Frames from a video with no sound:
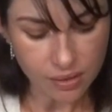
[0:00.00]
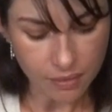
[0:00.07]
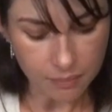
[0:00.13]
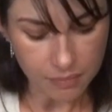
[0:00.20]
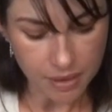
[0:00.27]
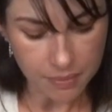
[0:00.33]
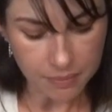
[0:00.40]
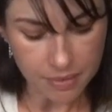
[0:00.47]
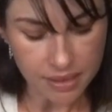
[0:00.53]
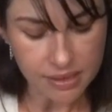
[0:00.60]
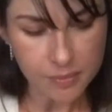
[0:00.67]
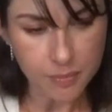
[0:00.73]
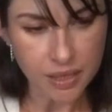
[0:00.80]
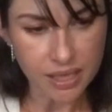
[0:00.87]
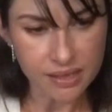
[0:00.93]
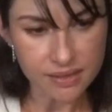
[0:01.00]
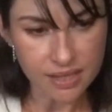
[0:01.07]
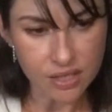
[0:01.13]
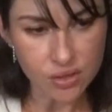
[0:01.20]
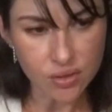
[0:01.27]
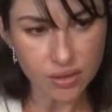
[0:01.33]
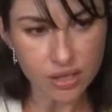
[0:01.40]
commitments, but
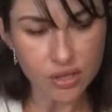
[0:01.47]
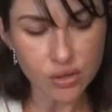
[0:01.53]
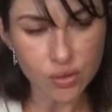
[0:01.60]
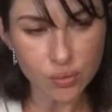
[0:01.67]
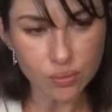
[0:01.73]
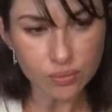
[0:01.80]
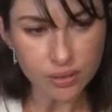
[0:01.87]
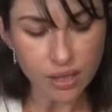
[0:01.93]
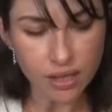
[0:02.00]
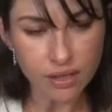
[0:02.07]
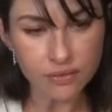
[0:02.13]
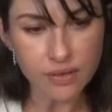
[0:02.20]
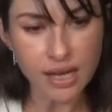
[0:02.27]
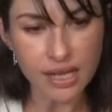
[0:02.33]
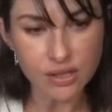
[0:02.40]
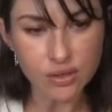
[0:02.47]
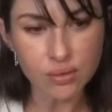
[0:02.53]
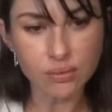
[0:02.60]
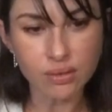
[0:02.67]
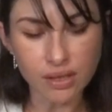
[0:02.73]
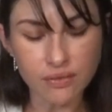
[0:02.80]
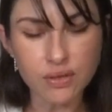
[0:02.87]
essentially to love and
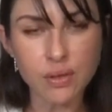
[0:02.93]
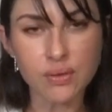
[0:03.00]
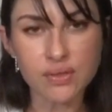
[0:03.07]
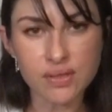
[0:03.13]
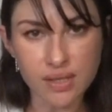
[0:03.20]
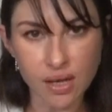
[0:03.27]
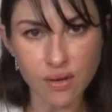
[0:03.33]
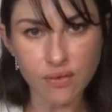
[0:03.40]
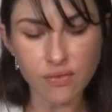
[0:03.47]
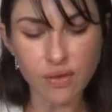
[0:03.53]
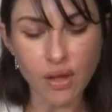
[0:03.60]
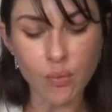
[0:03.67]
to love yourself.